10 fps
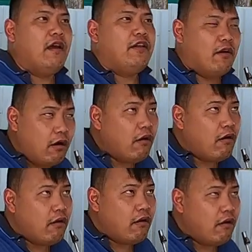You
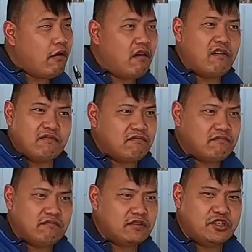hold,
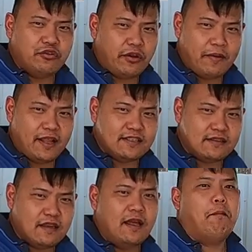2-3 minutes,
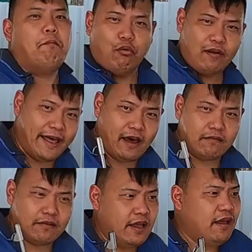pull
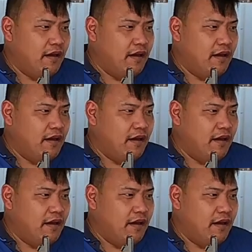out,